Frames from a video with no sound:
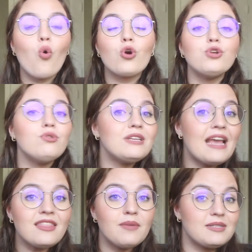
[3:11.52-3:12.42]
or you could
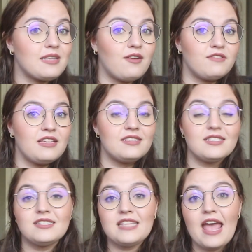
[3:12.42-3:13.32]
get them a set of things
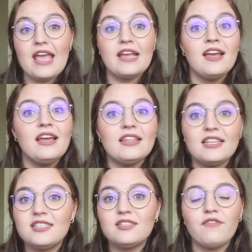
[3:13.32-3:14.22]
and say,
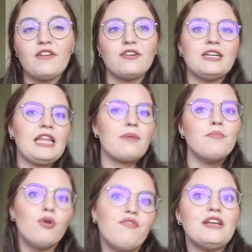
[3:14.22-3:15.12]
this is a very like
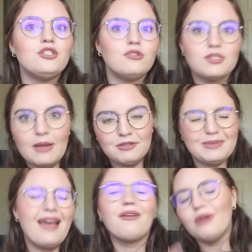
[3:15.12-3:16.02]
motivational smell to
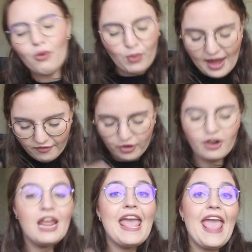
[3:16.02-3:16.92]
me, I don't know,
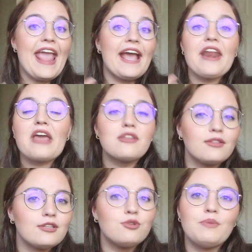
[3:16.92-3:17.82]
whatever. And I
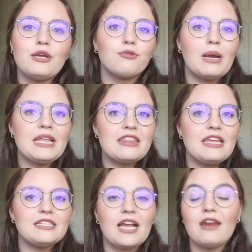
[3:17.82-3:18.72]
thought this would be a great
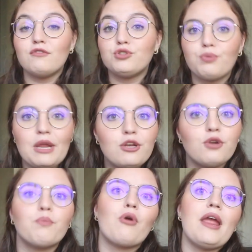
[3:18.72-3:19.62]
thing to kind of train
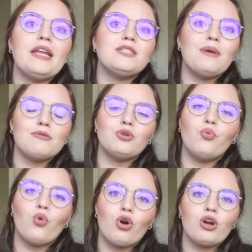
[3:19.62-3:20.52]
your brain to be able to
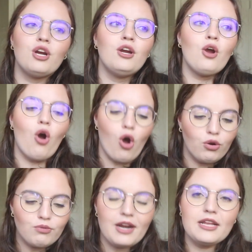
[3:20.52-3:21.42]
work
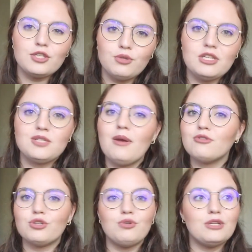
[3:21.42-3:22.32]
on writing to the
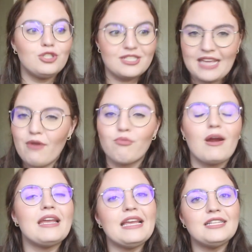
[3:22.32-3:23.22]
smell so you can just get
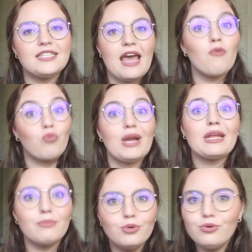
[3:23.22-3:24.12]
right into that
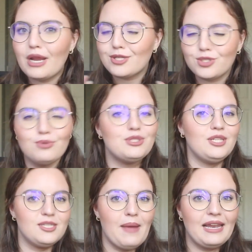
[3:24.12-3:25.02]
writing mood as soon as
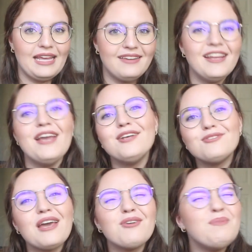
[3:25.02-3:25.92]
you smell it.
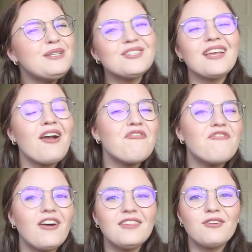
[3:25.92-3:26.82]
So that could be just like a
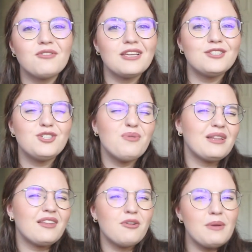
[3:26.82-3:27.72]
fun little thing to do, a
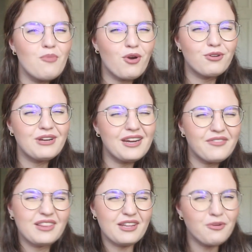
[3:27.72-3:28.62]
little bit more creative,
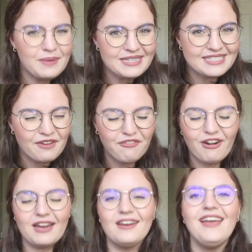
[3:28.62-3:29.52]
a little bit
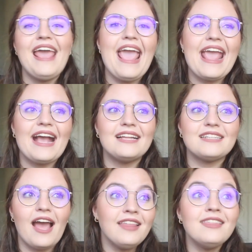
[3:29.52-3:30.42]
different,
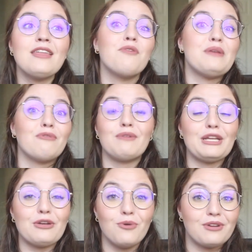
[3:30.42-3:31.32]
and I think that would be a
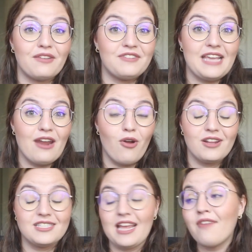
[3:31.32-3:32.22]
really cool gift to get,
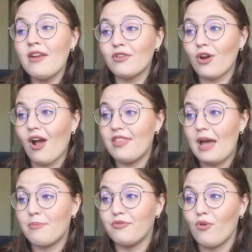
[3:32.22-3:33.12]
honestly. I've never gotten
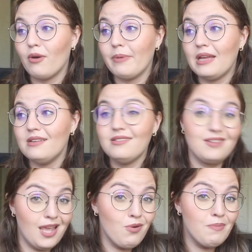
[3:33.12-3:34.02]
that before, but
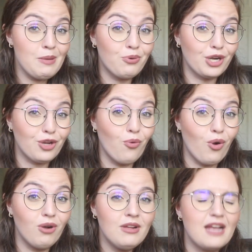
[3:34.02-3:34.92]
it would be pretty
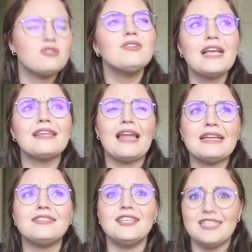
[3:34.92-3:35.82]
cool, as long as I
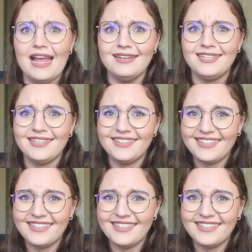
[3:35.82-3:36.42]
liked the scent.